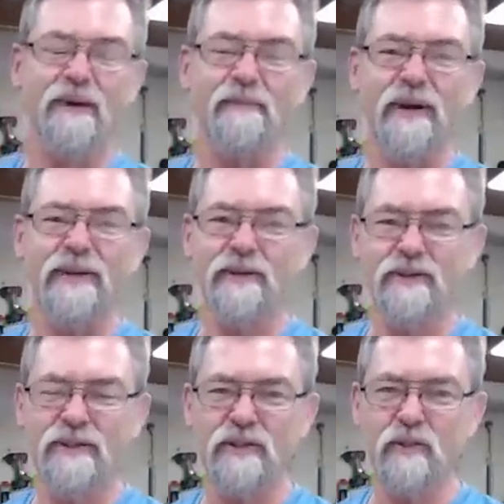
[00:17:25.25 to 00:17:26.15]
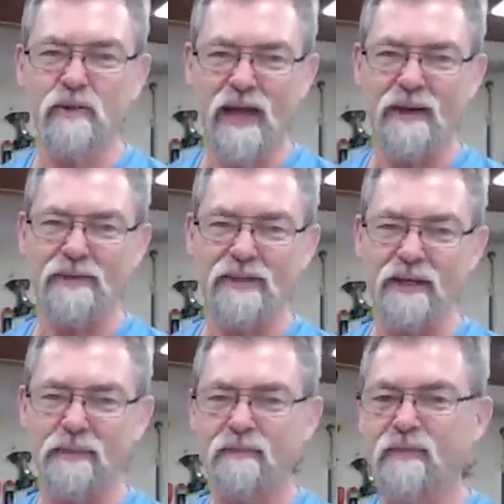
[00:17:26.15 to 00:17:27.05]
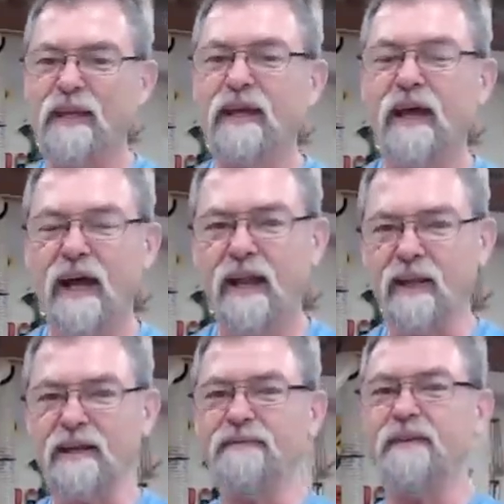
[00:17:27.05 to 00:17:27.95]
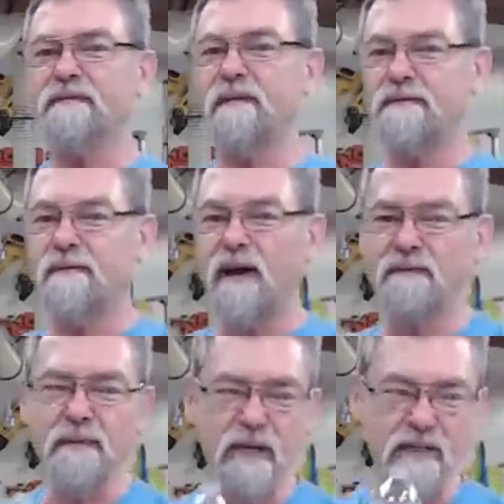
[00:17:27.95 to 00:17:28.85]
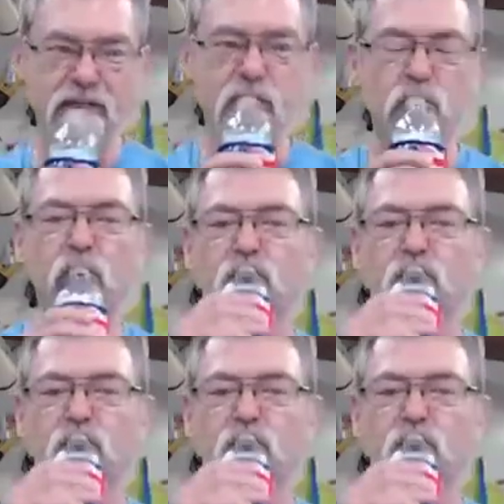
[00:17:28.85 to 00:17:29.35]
what my news is with Carbatec? I'll leave that for 5 minutes.